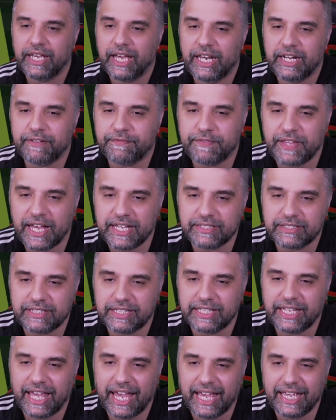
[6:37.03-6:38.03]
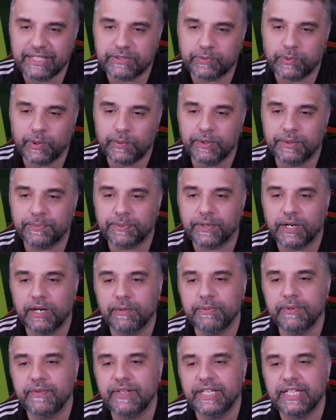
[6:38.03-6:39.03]
And if that's the case, what we're
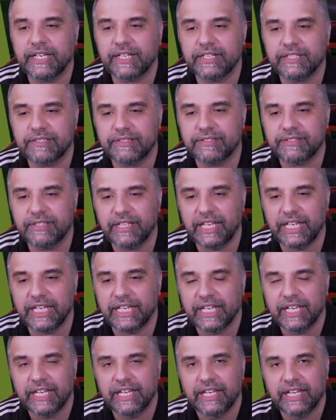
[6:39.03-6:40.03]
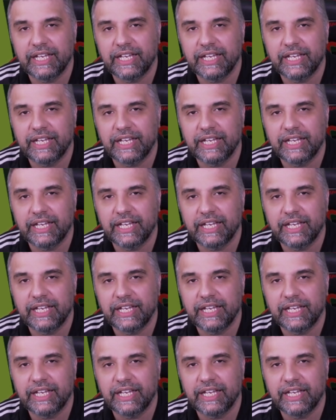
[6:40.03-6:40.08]
probably going to see